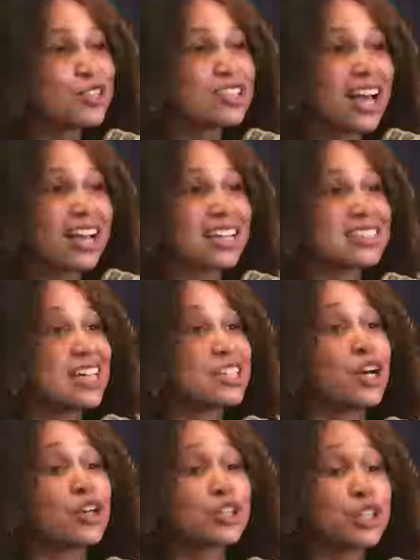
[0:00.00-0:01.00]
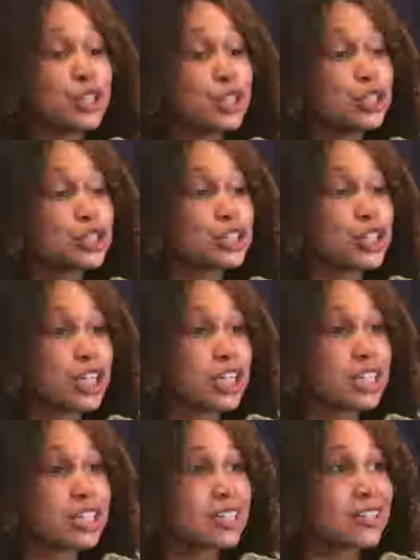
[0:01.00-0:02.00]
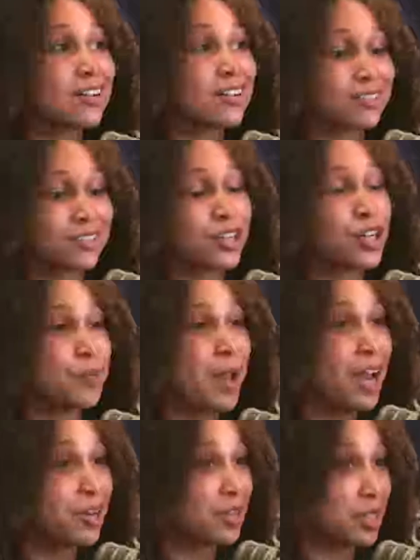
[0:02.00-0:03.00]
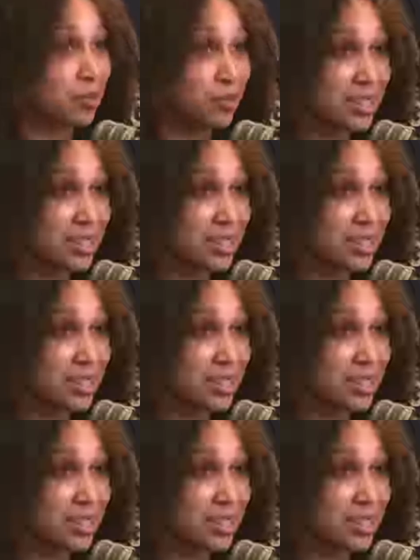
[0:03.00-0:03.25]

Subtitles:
you like I said, you'll lose your curl pattern completely.